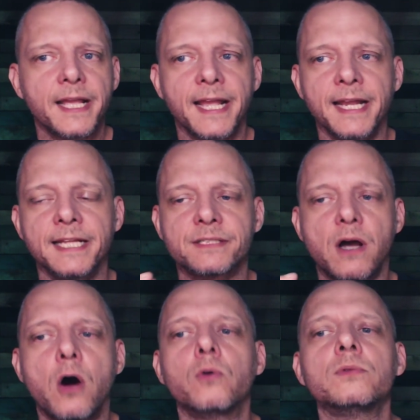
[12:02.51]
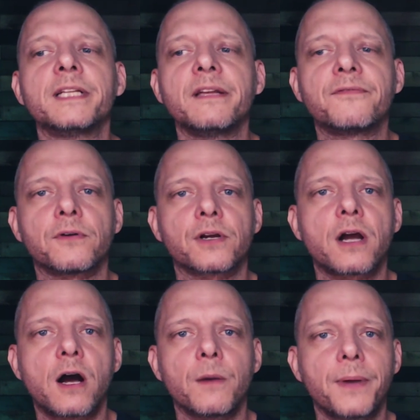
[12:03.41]
It is only for
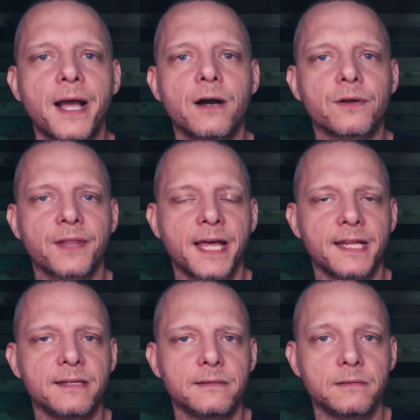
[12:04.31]
KawPoW that